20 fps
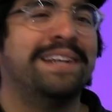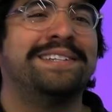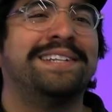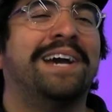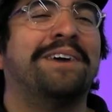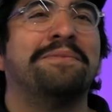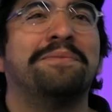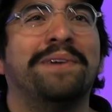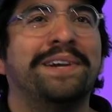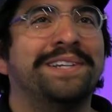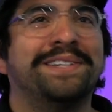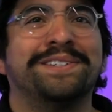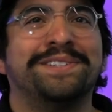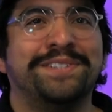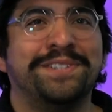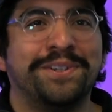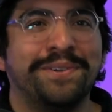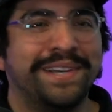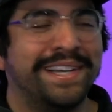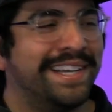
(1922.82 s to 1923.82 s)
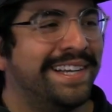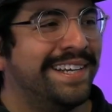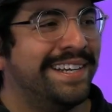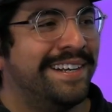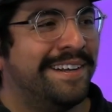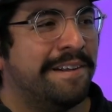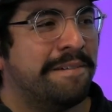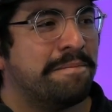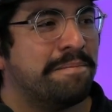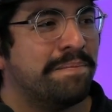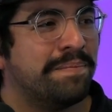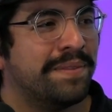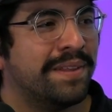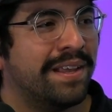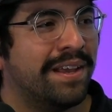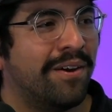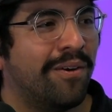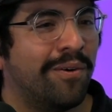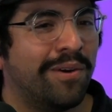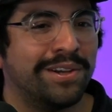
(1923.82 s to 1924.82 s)
Write down what you're doing,
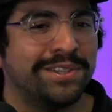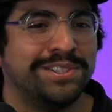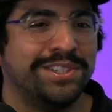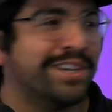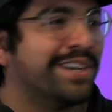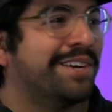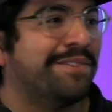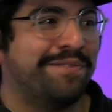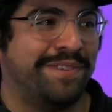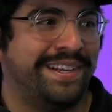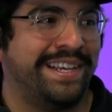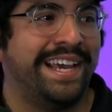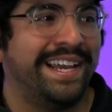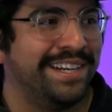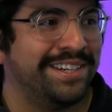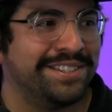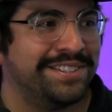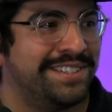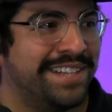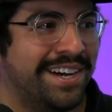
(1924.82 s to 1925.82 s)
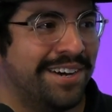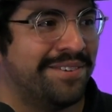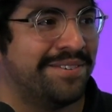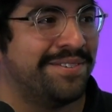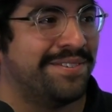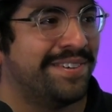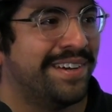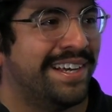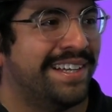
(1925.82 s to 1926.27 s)
or else you're going to forget yourself,